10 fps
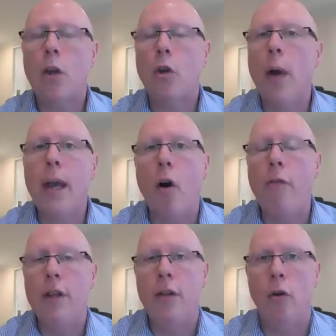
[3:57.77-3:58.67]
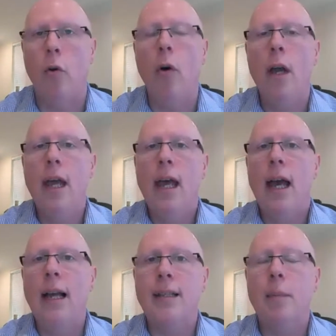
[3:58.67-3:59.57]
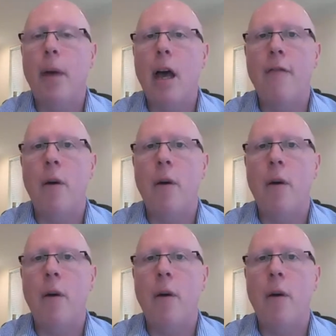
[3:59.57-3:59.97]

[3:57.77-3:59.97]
Quite often, though, it's a bit of a